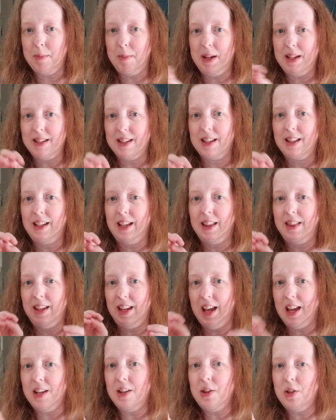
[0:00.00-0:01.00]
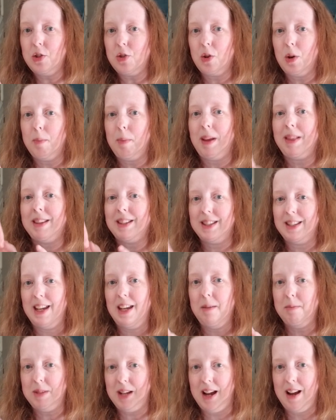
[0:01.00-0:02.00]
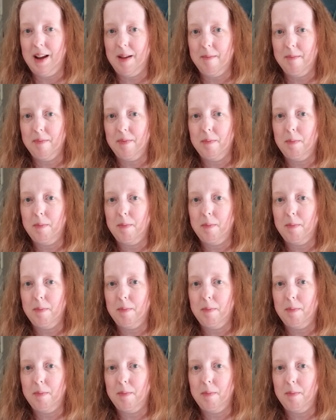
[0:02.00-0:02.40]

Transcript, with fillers: basically at the end of the trip at the same time,